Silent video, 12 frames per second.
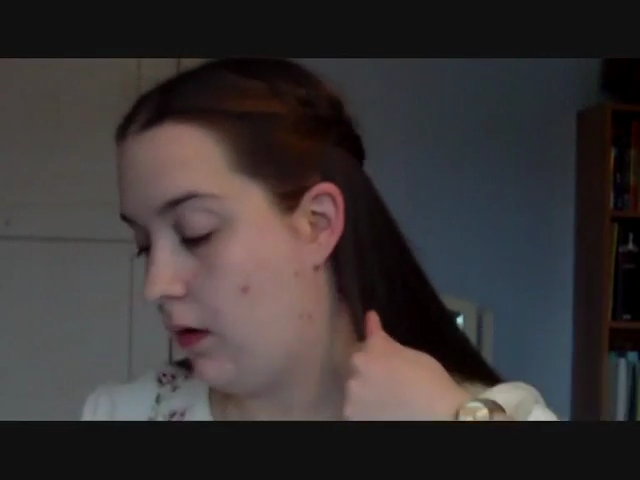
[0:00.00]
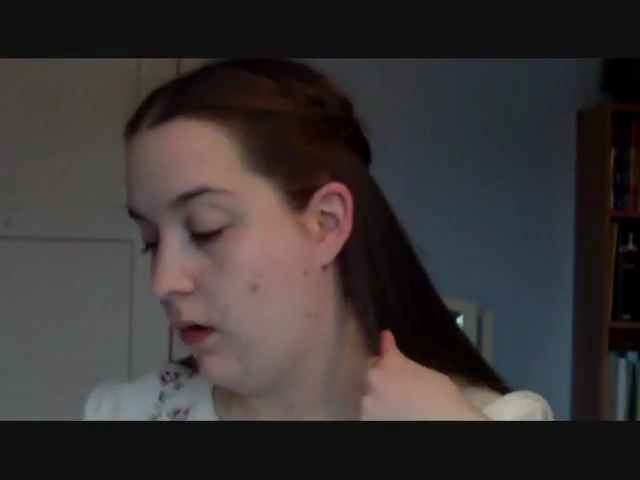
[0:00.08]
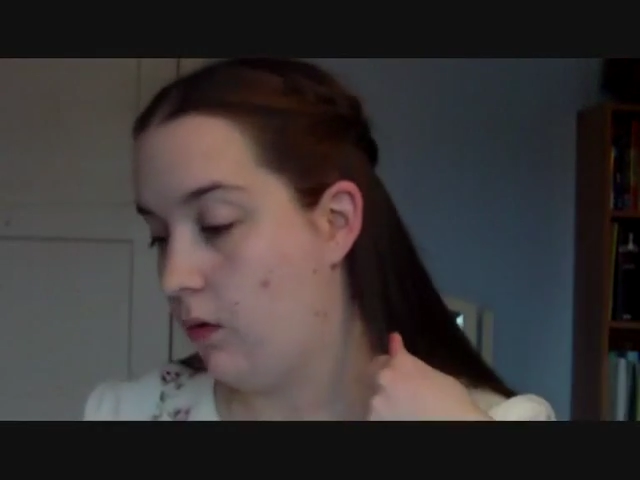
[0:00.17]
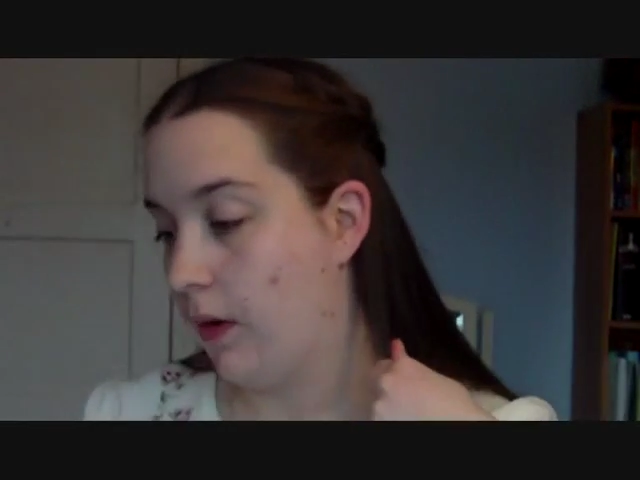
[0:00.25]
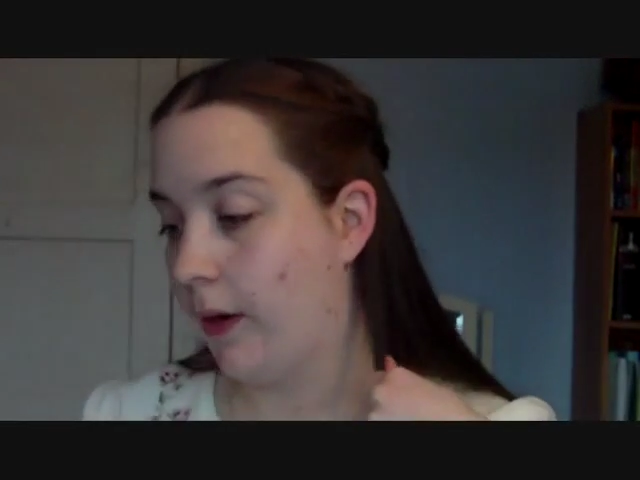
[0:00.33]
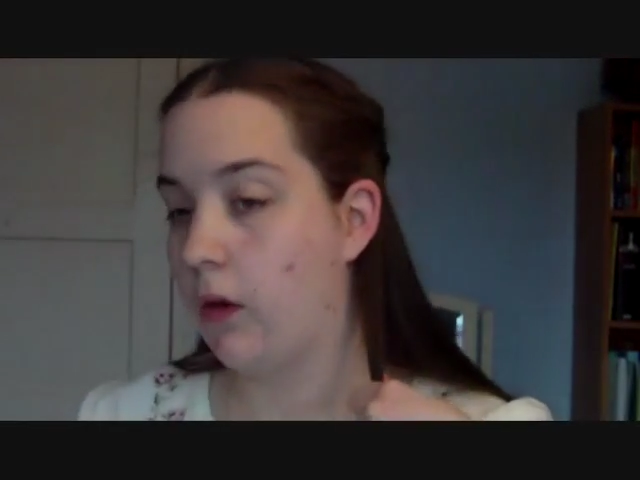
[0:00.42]

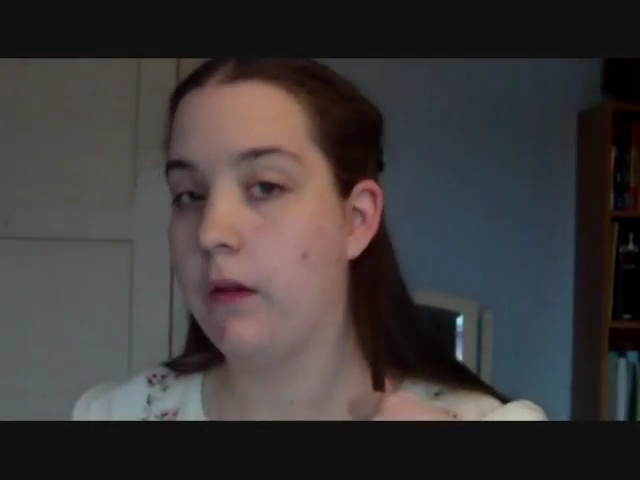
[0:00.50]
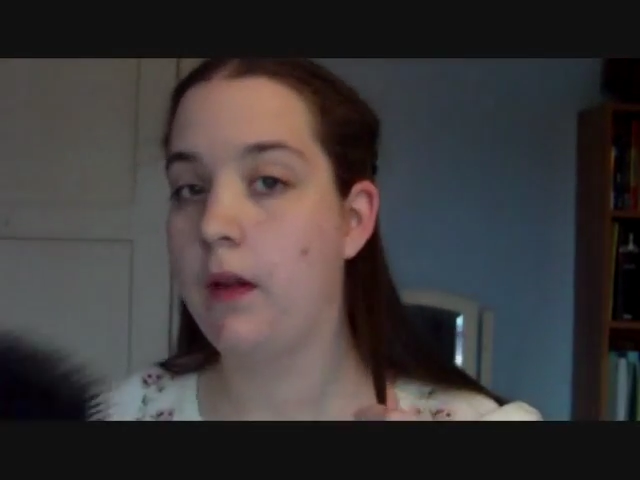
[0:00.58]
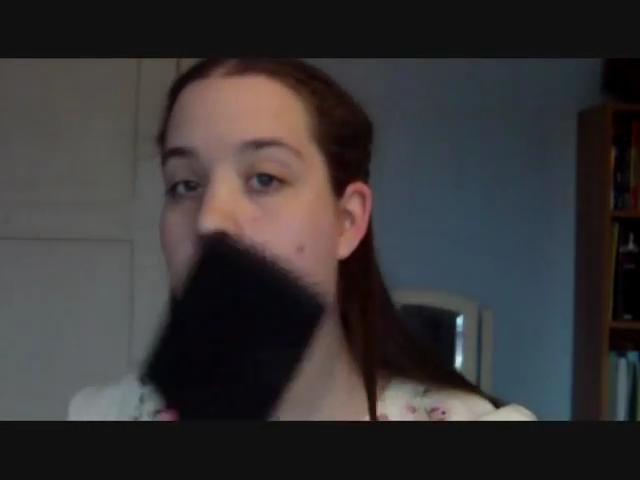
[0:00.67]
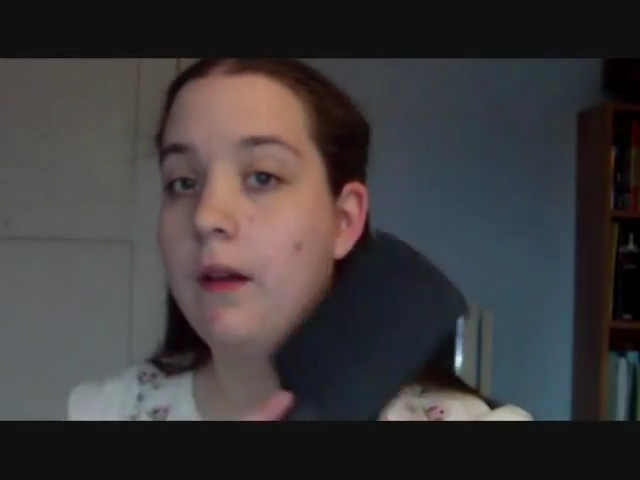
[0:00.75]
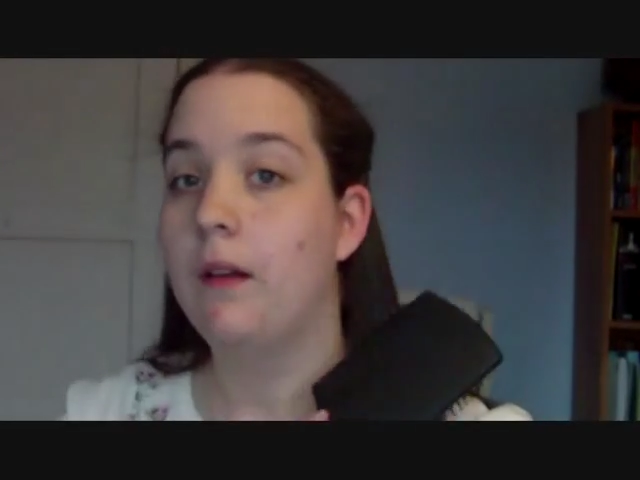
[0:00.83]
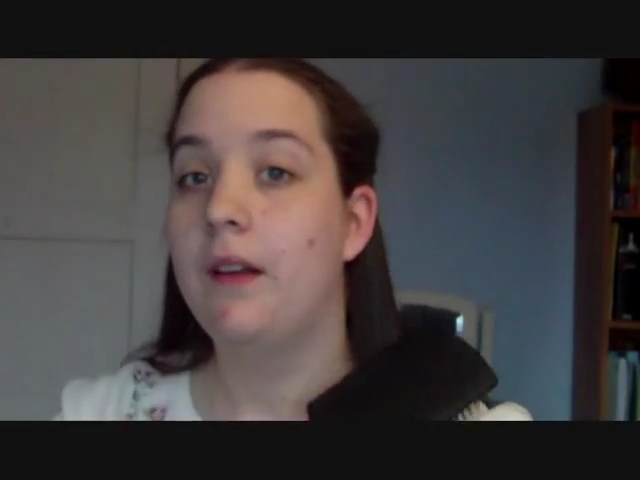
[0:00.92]
Oh,
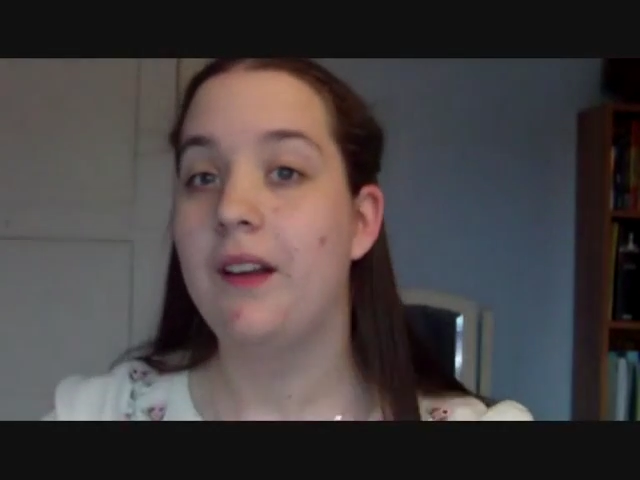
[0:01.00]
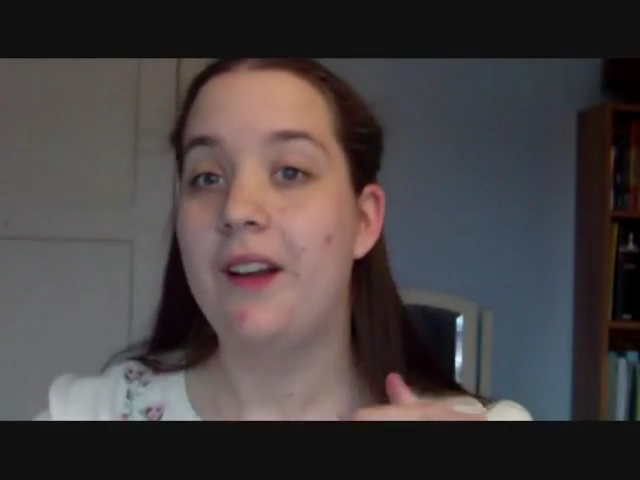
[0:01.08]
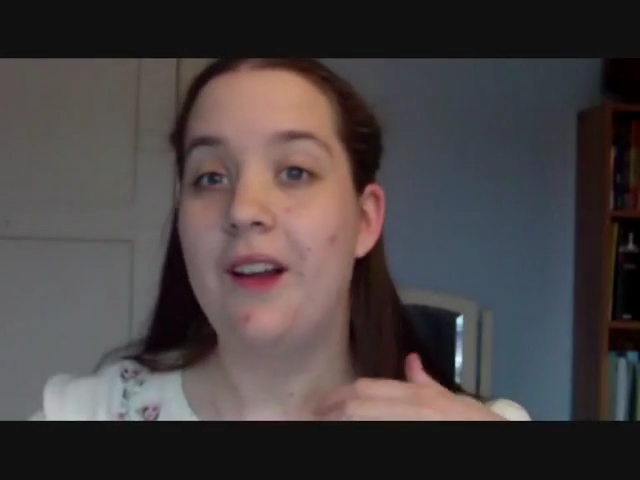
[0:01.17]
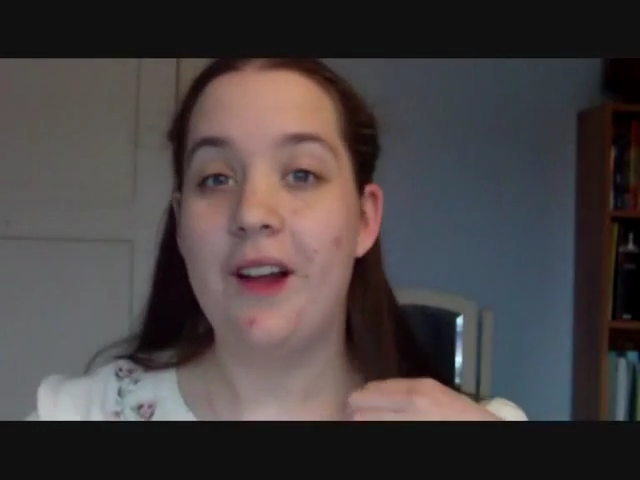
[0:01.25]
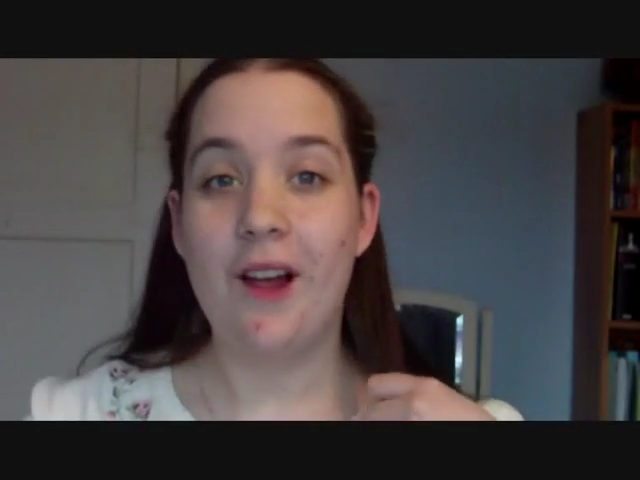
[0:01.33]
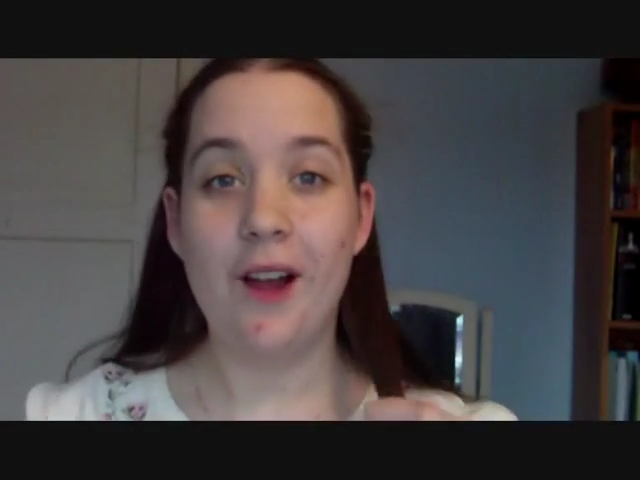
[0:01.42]

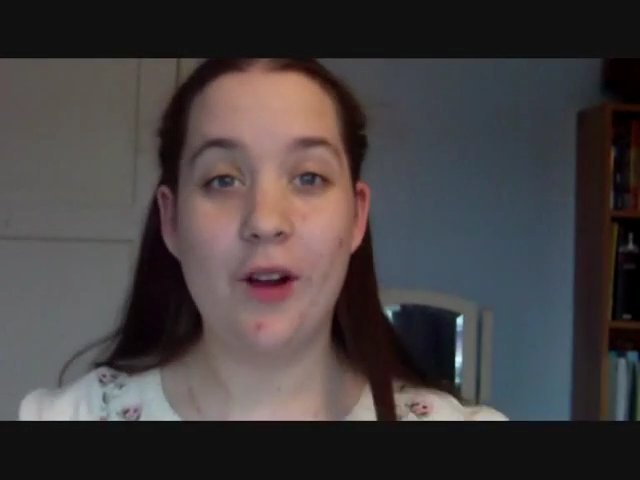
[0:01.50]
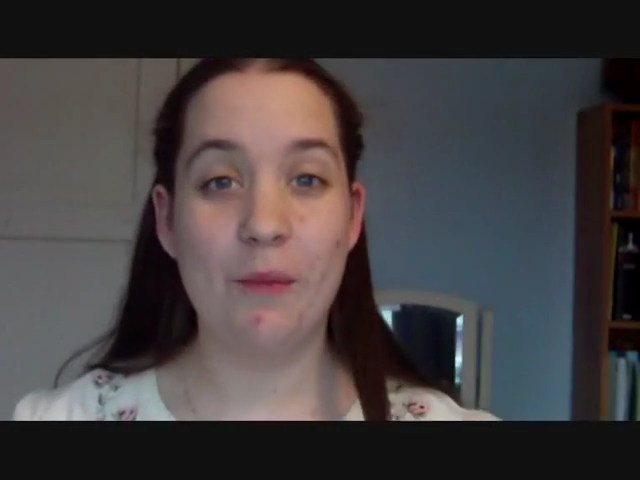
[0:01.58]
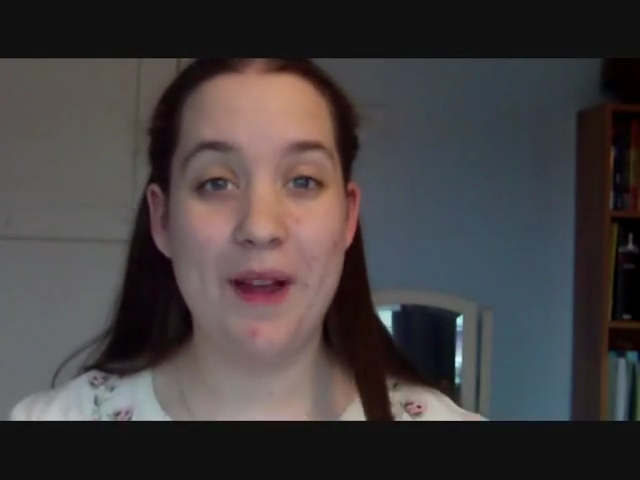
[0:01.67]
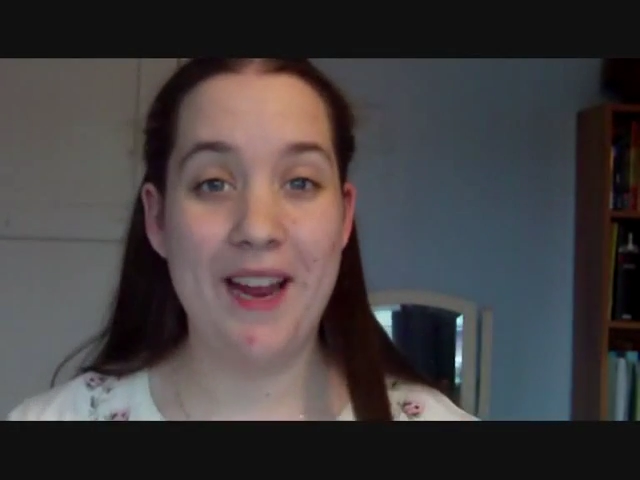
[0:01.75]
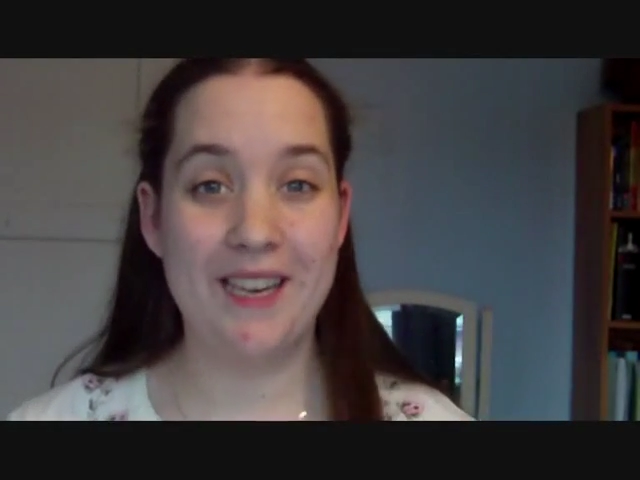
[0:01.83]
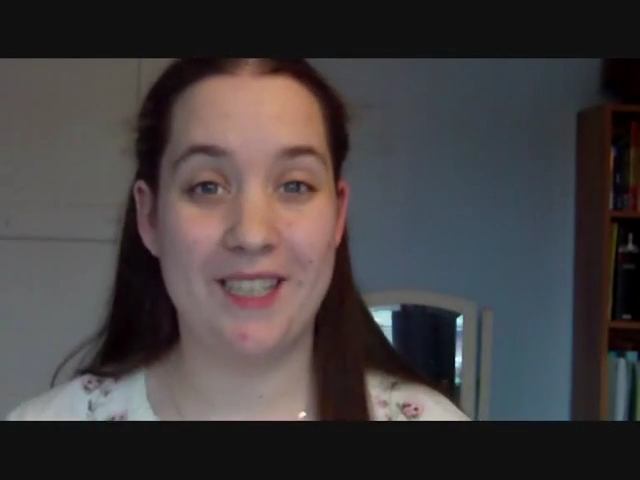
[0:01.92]
I got
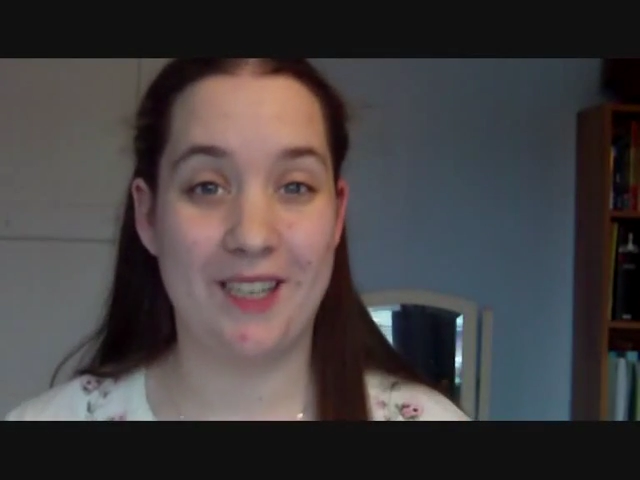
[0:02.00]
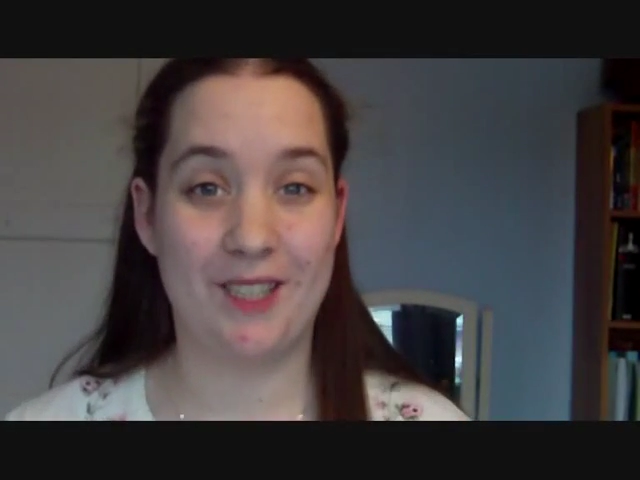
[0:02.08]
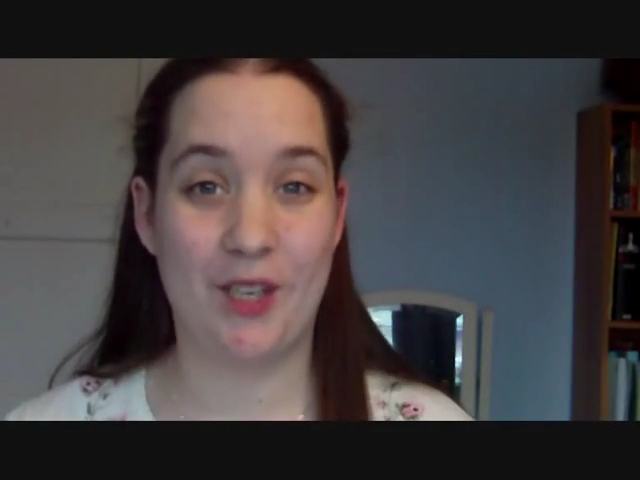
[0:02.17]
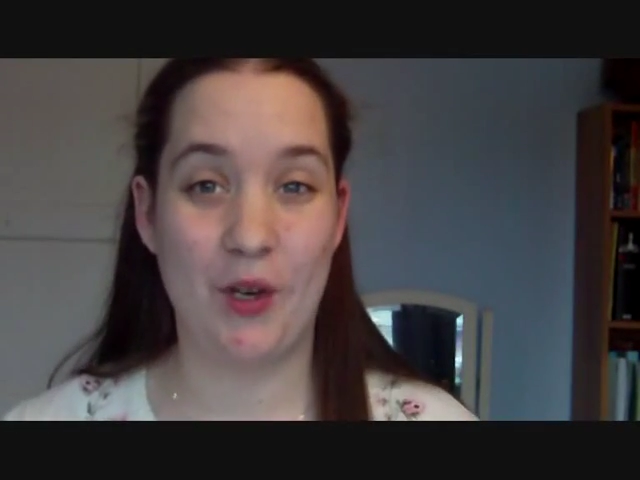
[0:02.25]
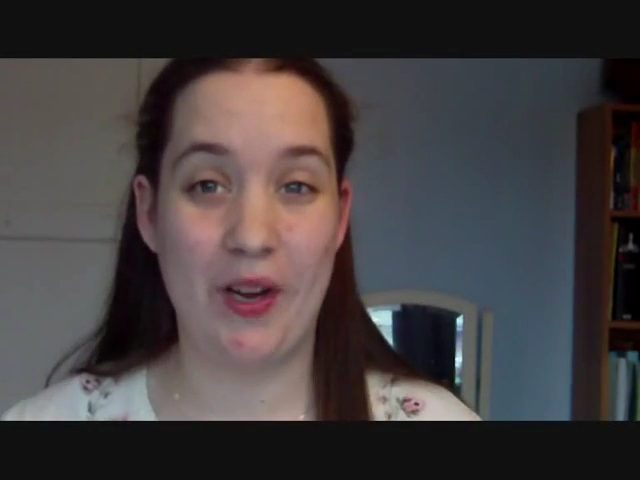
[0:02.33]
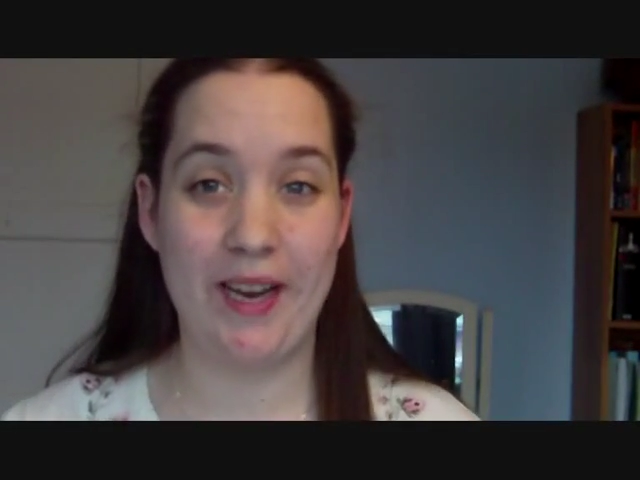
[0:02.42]
my hair ties
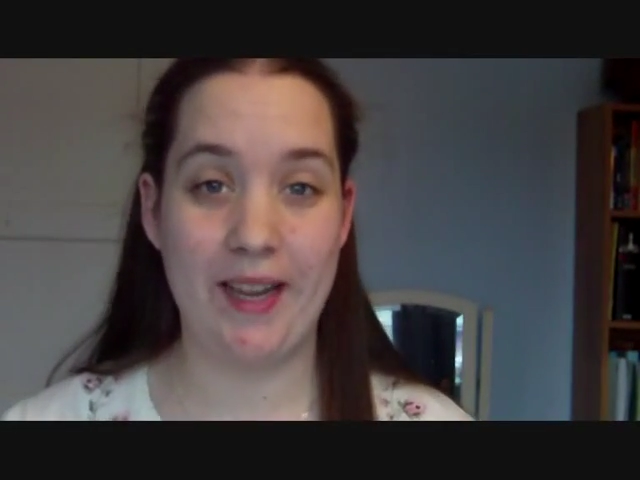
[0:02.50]
caught